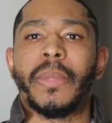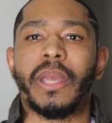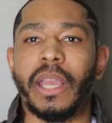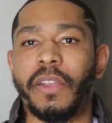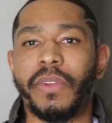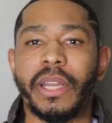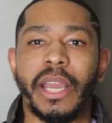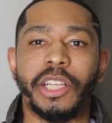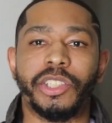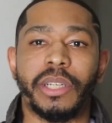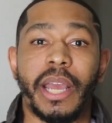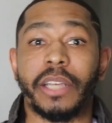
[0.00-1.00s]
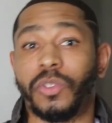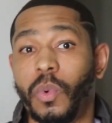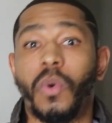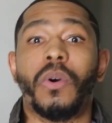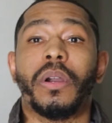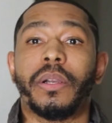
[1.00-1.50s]
Every nation has
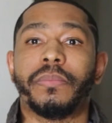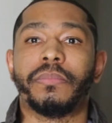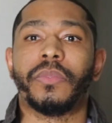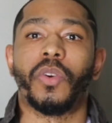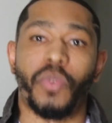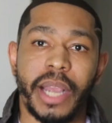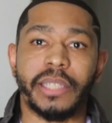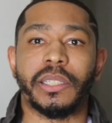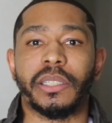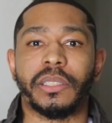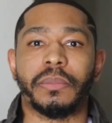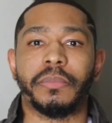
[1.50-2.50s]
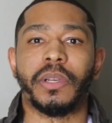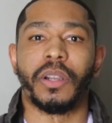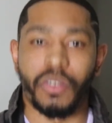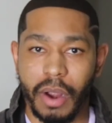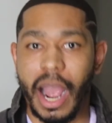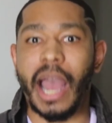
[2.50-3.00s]
war, racism,
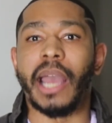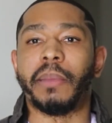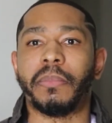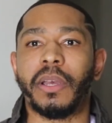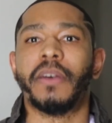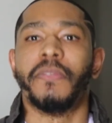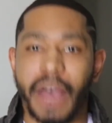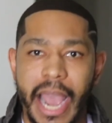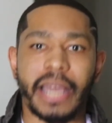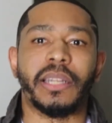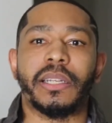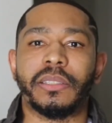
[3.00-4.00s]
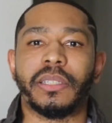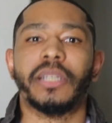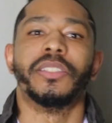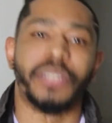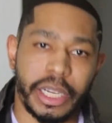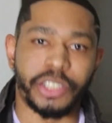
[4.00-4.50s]
crime, violence,
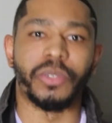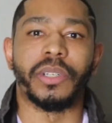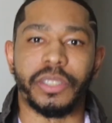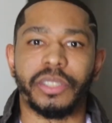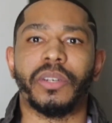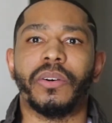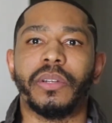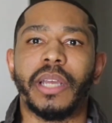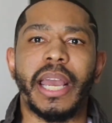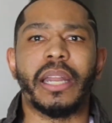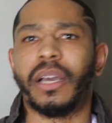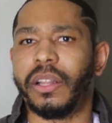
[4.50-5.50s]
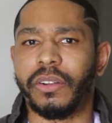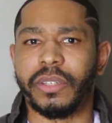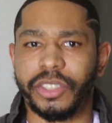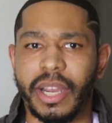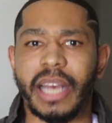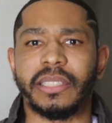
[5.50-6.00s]
sexual assault, and other
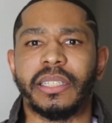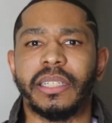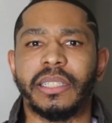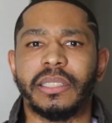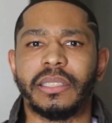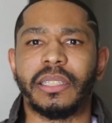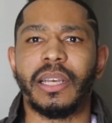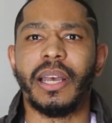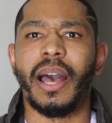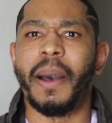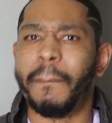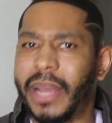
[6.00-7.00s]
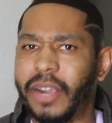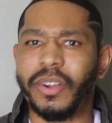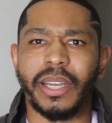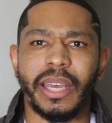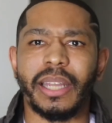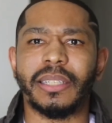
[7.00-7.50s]
atrocities.
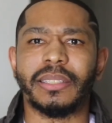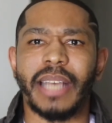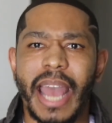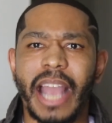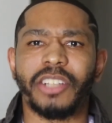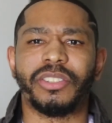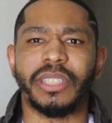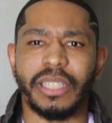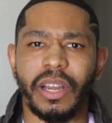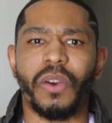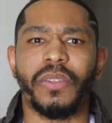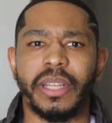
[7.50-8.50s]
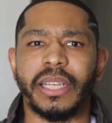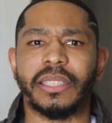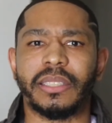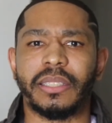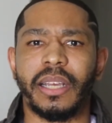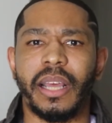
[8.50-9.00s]
Americans actually know
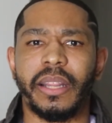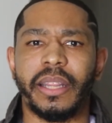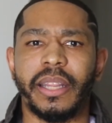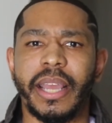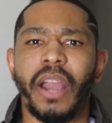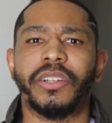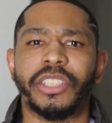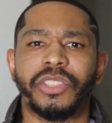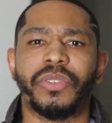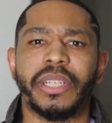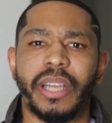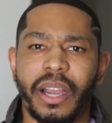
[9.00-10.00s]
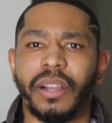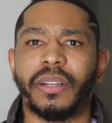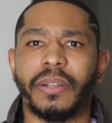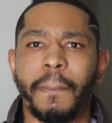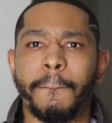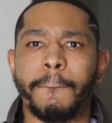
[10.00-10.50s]
this. They are just really
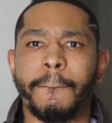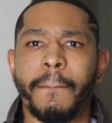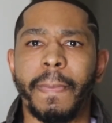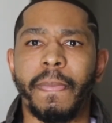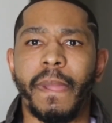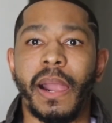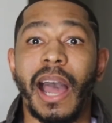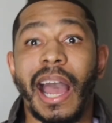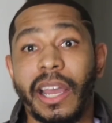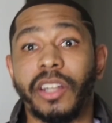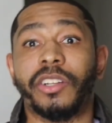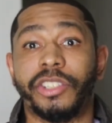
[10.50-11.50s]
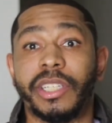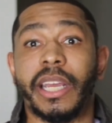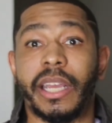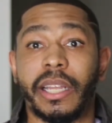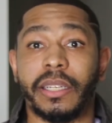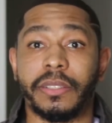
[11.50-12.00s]
hurt. I
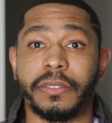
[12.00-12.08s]
understand.